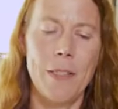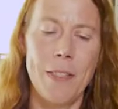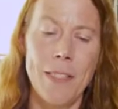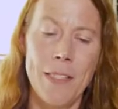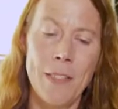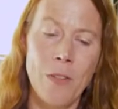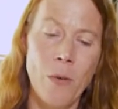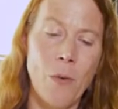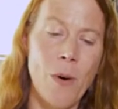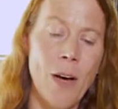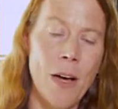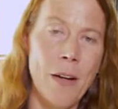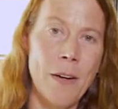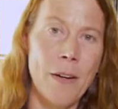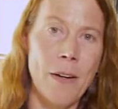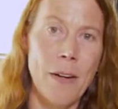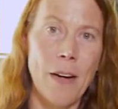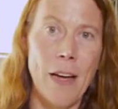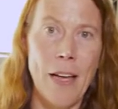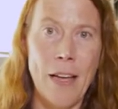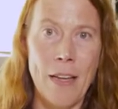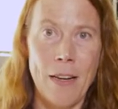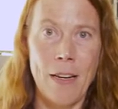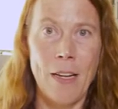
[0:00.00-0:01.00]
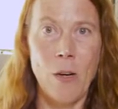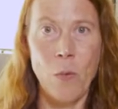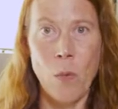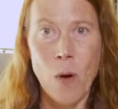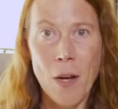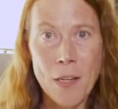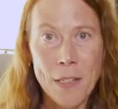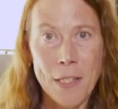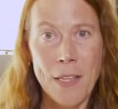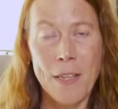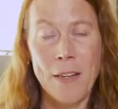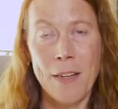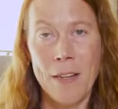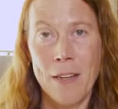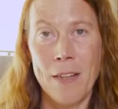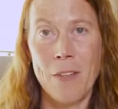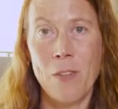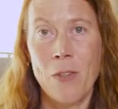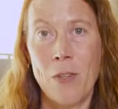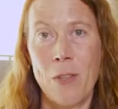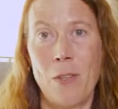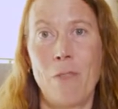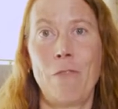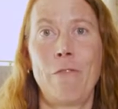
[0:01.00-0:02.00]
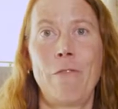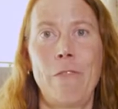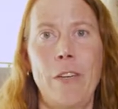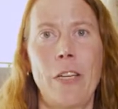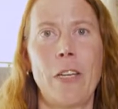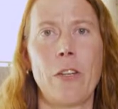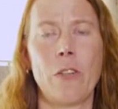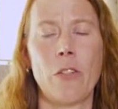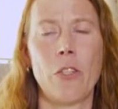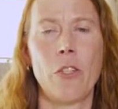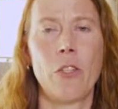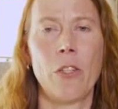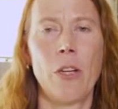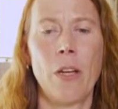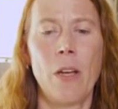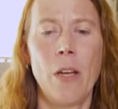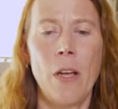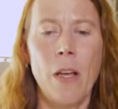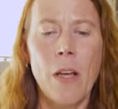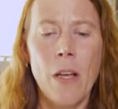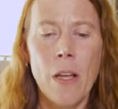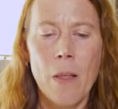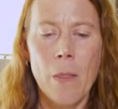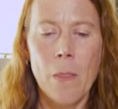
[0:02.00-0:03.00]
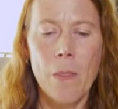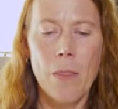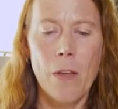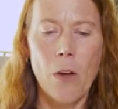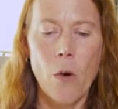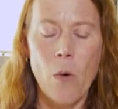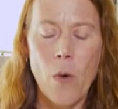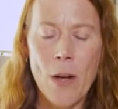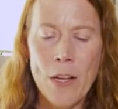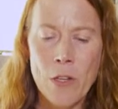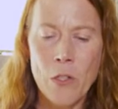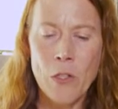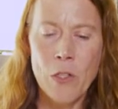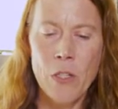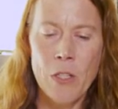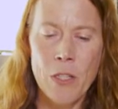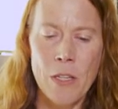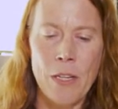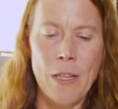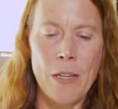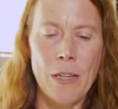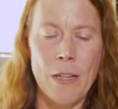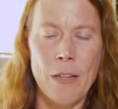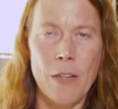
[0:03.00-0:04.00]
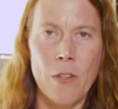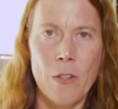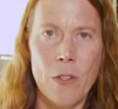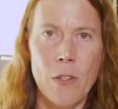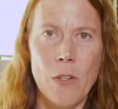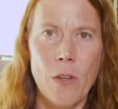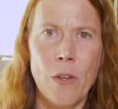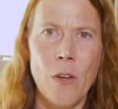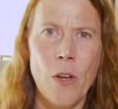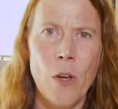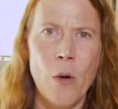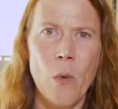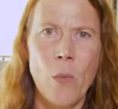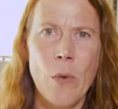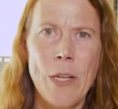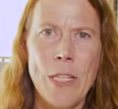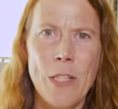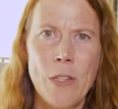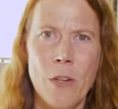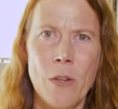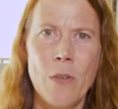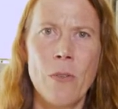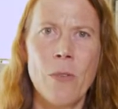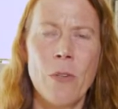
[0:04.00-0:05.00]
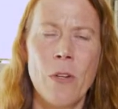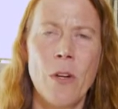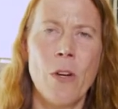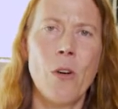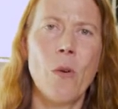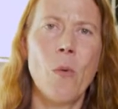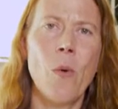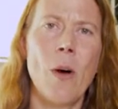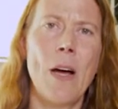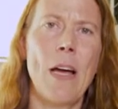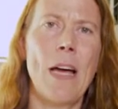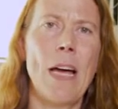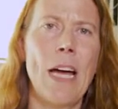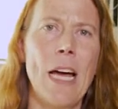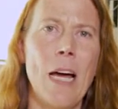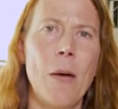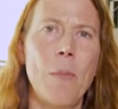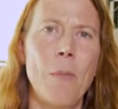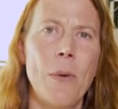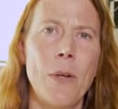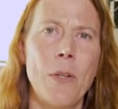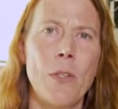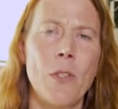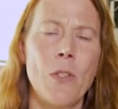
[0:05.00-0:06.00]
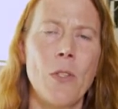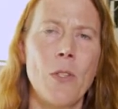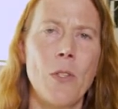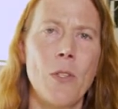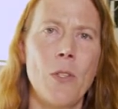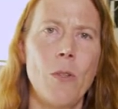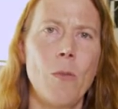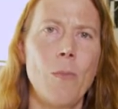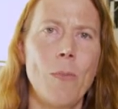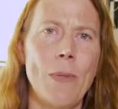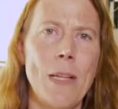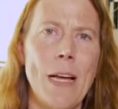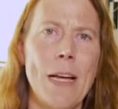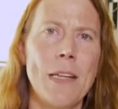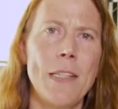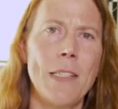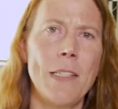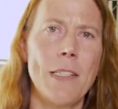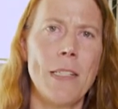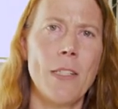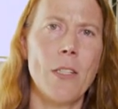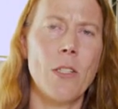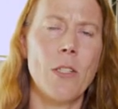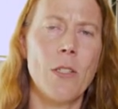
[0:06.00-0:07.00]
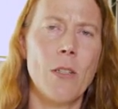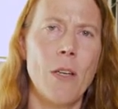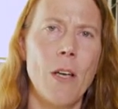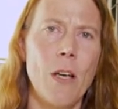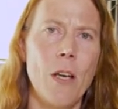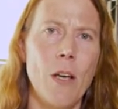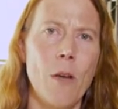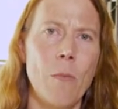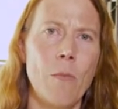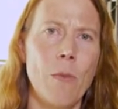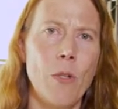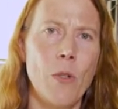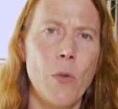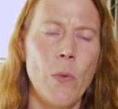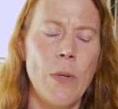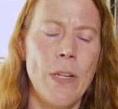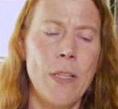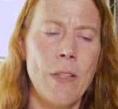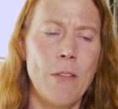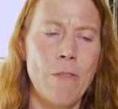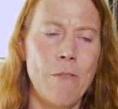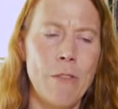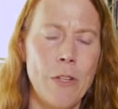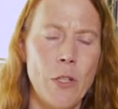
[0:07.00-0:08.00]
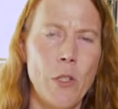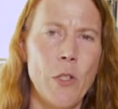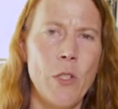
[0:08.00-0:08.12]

it's in the water, and it was getting into the fish. The question is, we don't know what happens to plastics between the fish